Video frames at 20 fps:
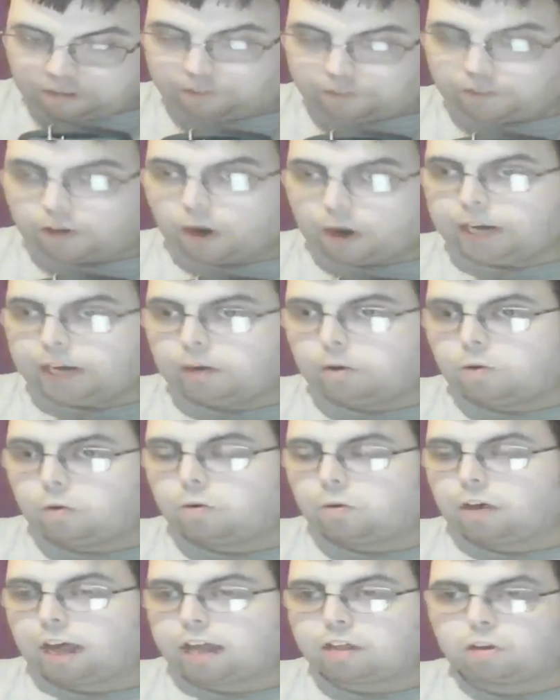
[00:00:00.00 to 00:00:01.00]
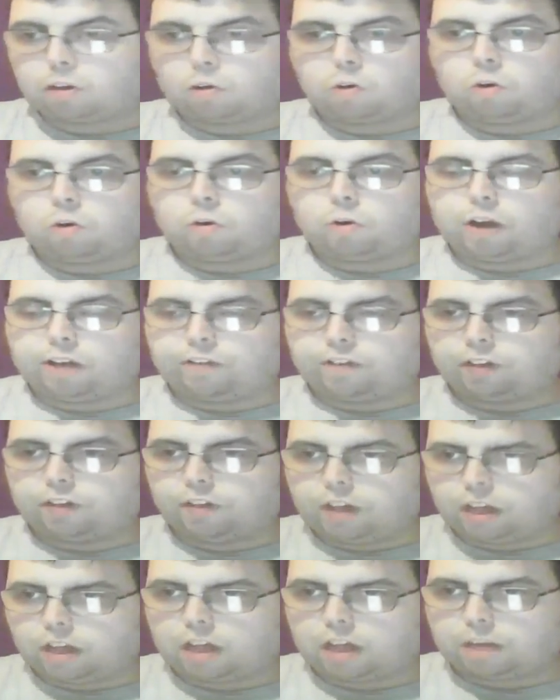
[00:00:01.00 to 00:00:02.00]
final category
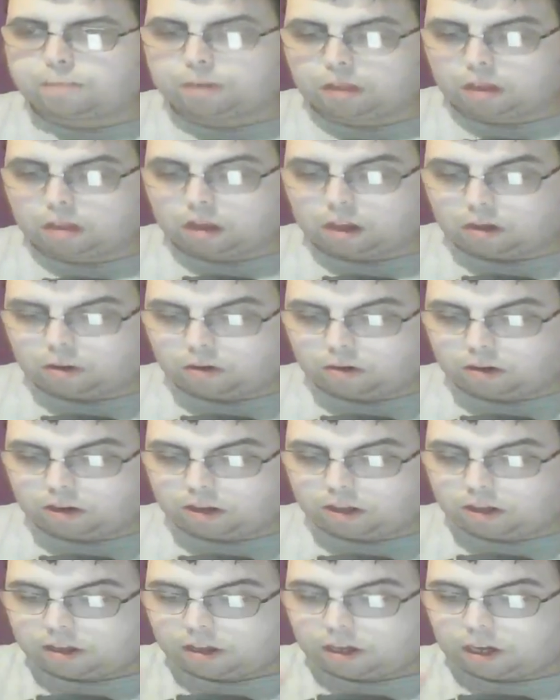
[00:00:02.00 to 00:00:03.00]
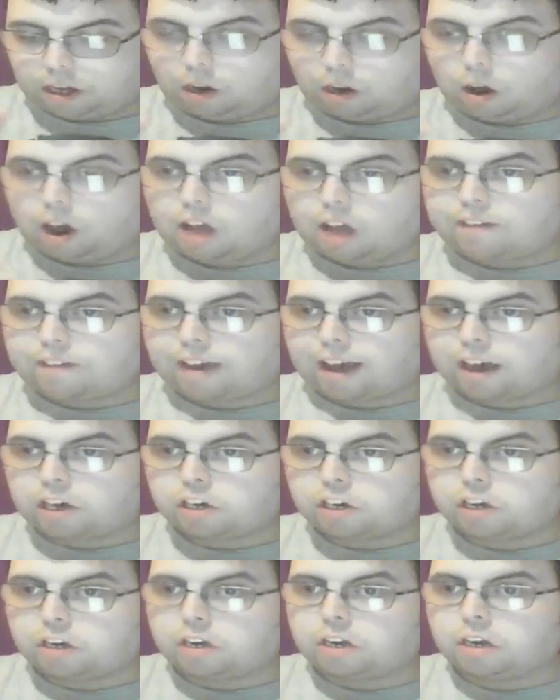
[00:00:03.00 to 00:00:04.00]
for this episode Live
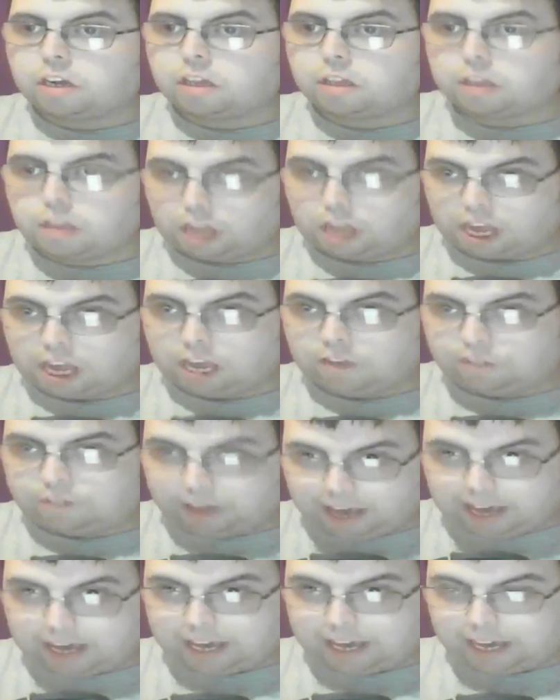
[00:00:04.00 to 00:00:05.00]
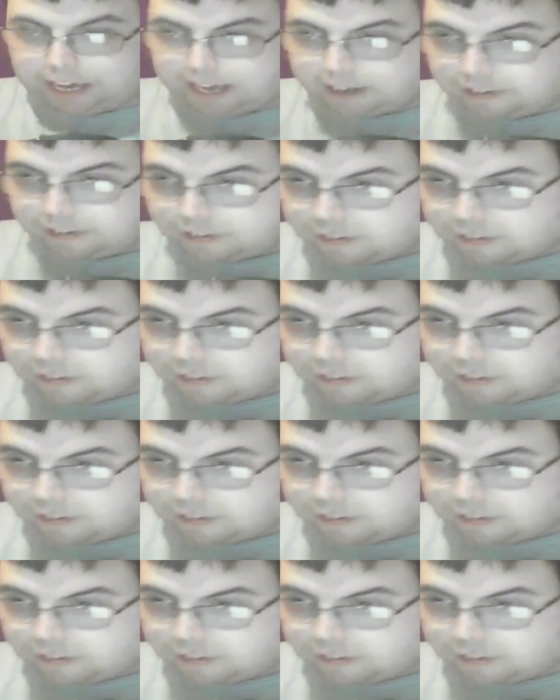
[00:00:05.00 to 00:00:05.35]
action TV